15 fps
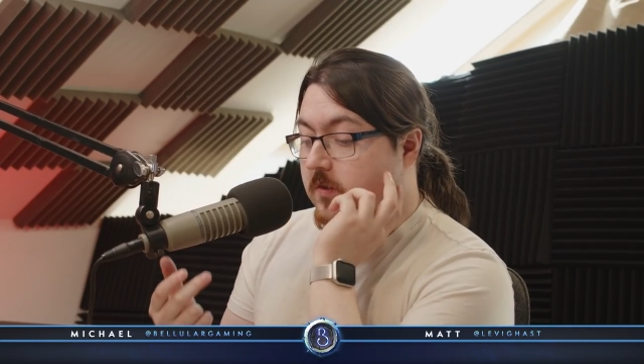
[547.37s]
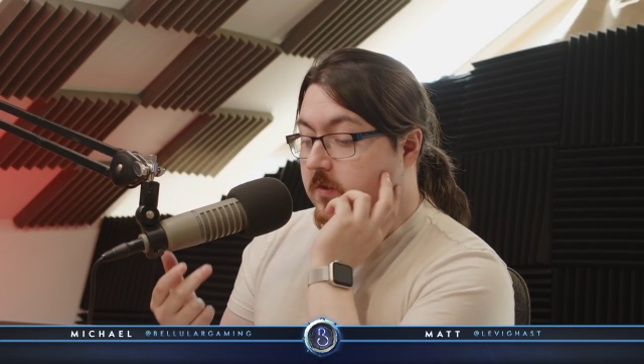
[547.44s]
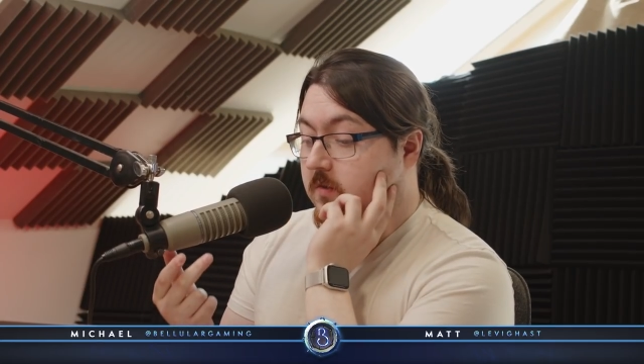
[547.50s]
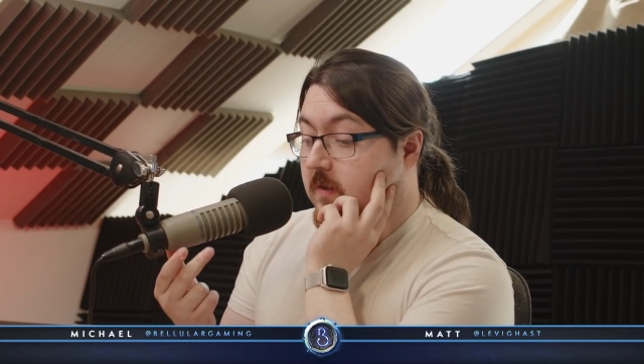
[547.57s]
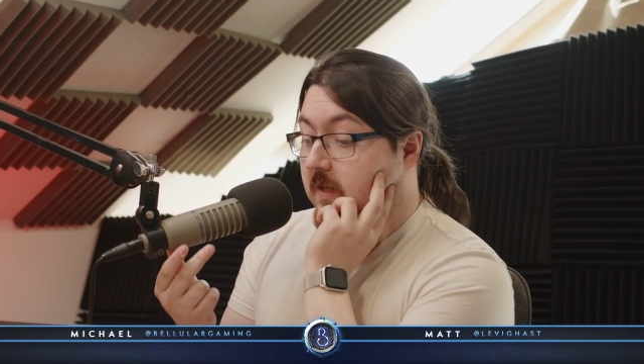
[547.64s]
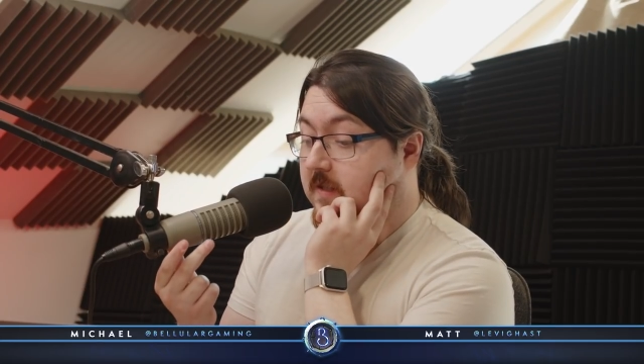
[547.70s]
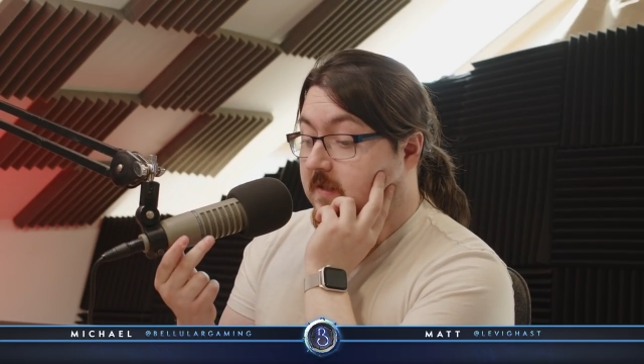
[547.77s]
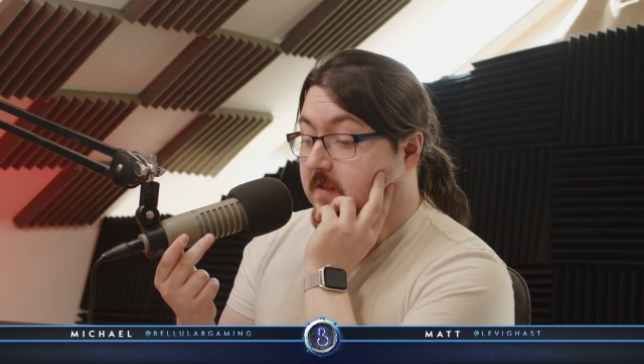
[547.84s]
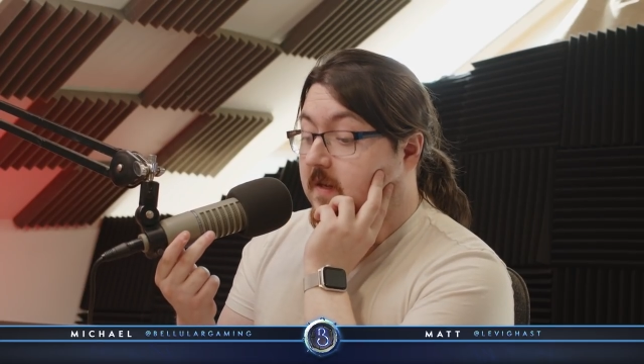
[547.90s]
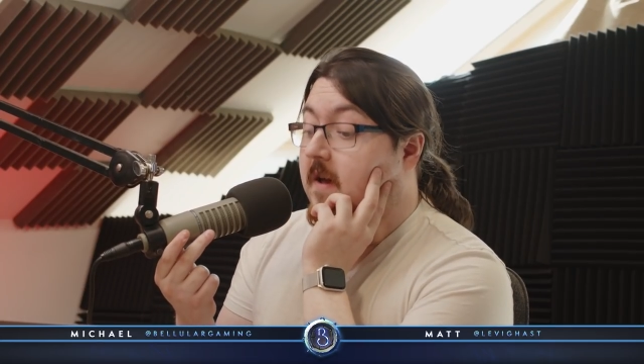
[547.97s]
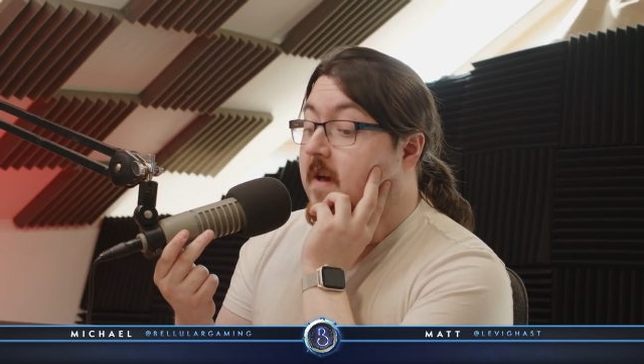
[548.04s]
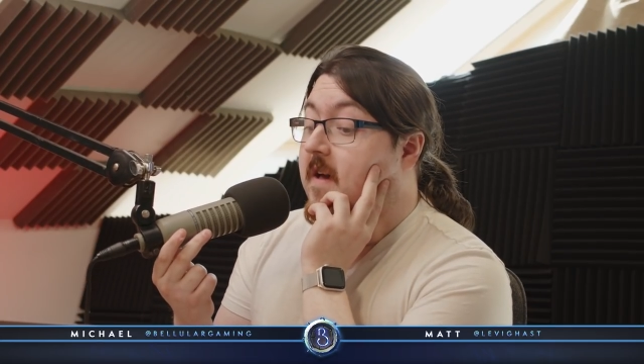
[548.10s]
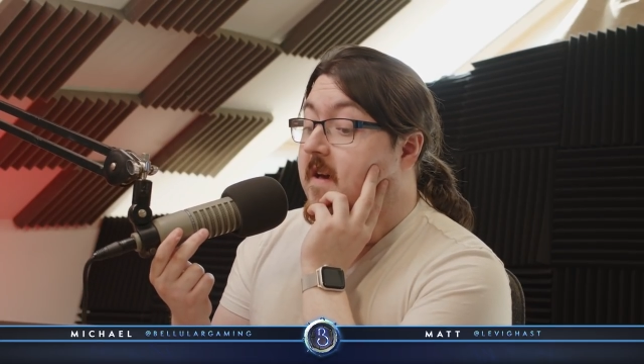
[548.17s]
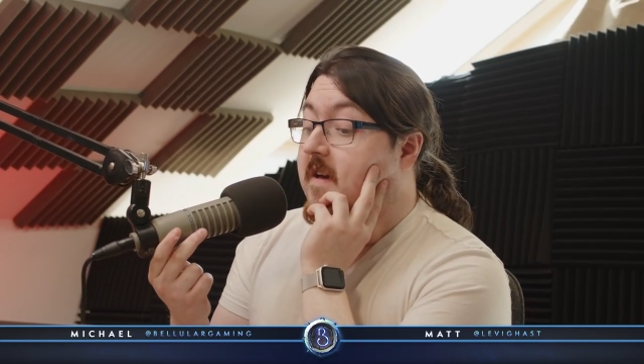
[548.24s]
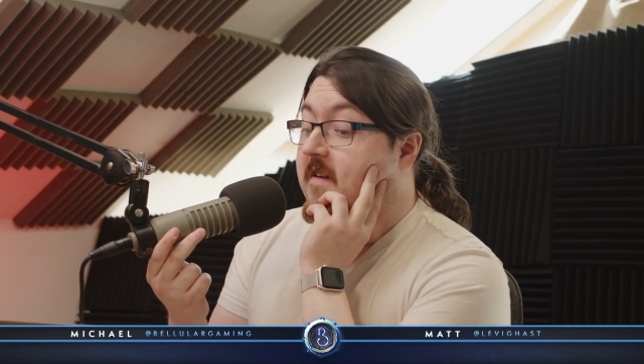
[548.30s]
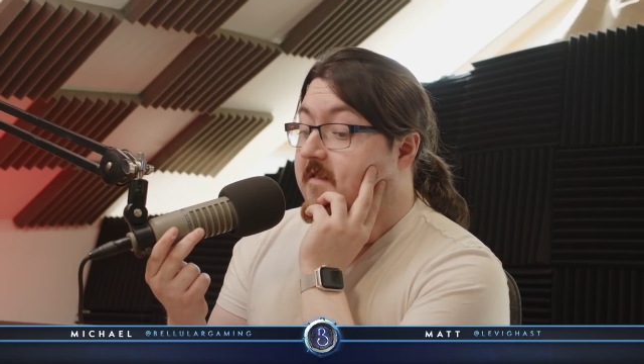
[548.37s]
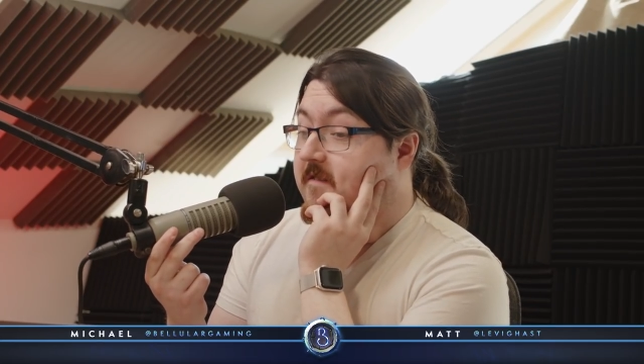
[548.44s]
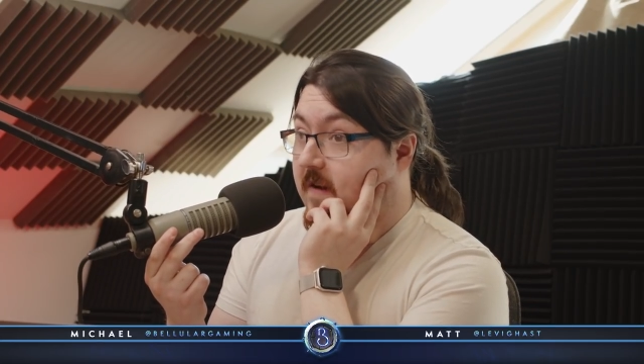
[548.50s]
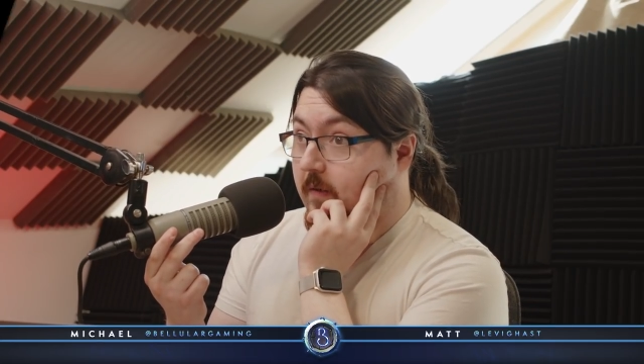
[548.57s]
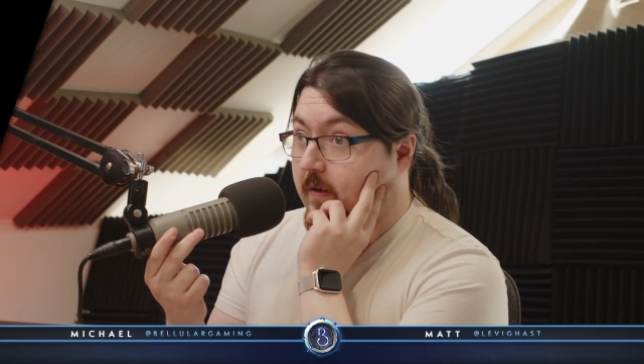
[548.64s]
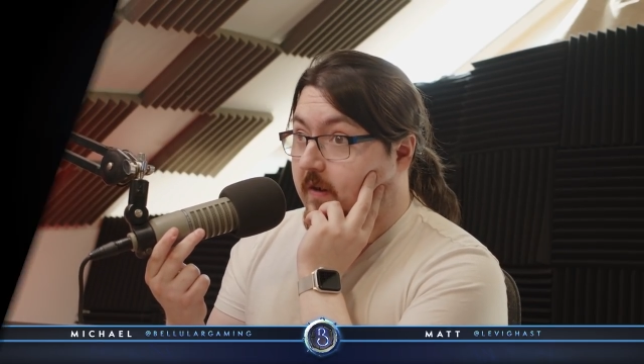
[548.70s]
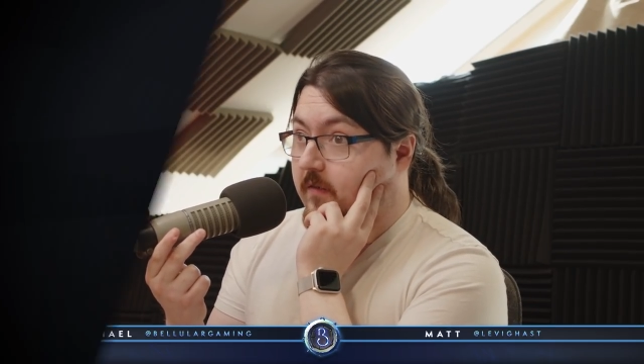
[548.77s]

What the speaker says: So that's very